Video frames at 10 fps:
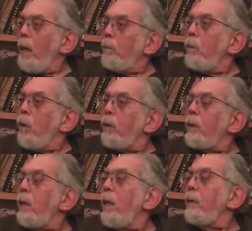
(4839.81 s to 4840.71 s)
I'm more
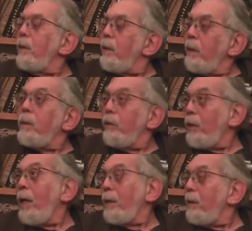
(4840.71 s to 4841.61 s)
inclined to think that
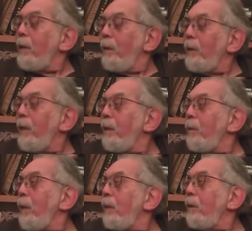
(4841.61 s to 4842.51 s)
Shock is now getting
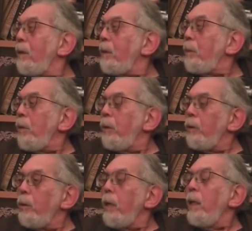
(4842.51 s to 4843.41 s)
around to this point
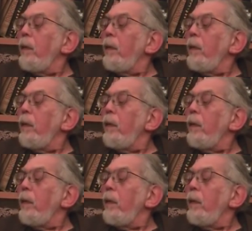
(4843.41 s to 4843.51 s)
too.